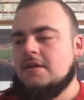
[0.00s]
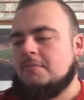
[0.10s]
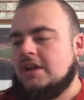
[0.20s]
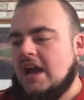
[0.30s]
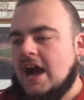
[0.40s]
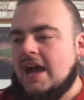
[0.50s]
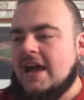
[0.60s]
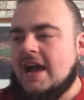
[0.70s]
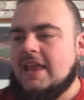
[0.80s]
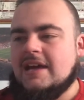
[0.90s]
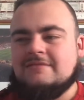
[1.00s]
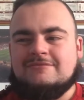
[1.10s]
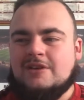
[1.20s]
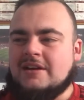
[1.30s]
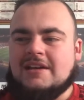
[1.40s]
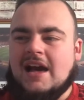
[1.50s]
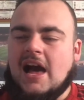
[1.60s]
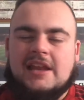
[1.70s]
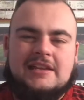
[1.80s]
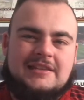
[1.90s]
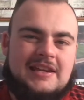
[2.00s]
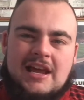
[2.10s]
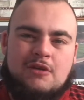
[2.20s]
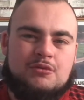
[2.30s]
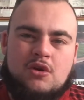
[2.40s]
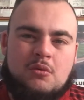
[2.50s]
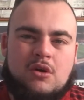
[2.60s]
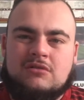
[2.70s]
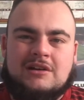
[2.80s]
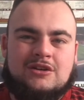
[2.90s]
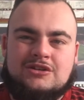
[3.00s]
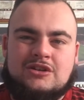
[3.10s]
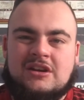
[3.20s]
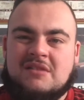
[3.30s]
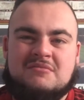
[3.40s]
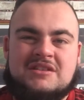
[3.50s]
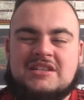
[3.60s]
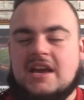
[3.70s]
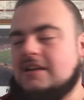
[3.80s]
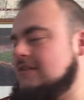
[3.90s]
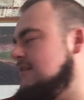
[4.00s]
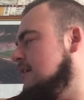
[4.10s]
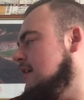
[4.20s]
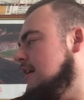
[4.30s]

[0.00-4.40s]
But yeah, Ayala, red card. It didn't help no one. I'm just going to give him a 6.